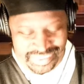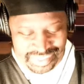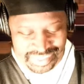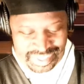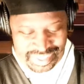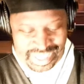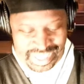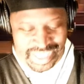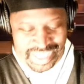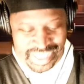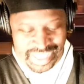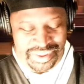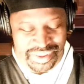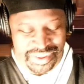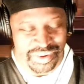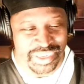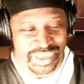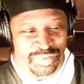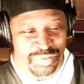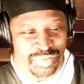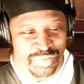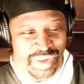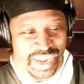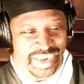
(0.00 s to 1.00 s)
check on
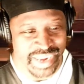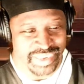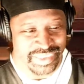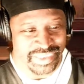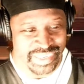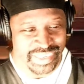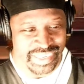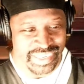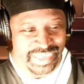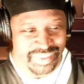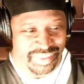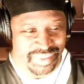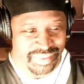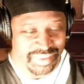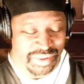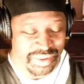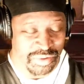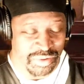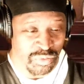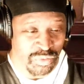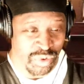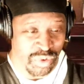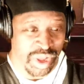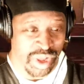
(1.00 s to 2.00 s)
his finances
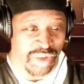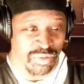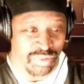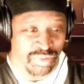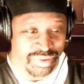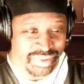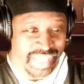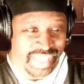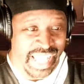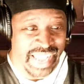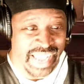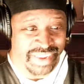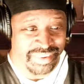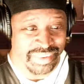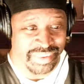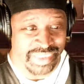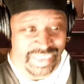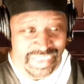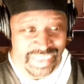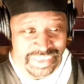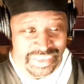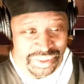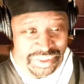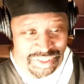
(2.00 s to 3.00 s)
and what was
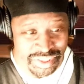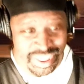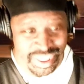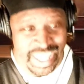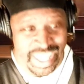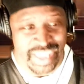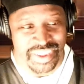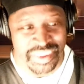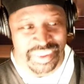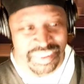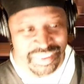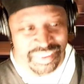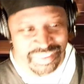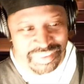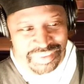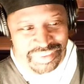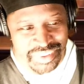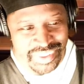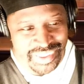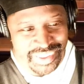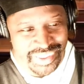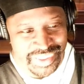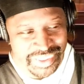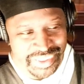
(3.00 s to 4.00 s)
actually in the checkings
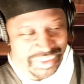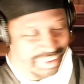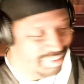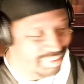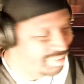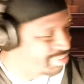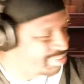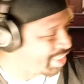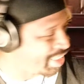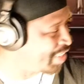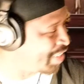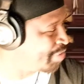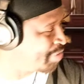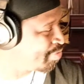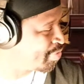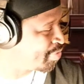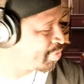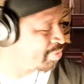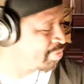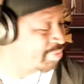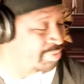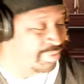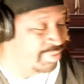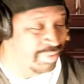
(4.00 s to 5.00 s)
and
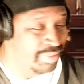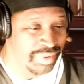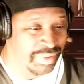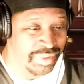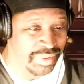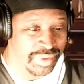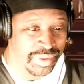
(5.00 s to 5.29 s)
savings,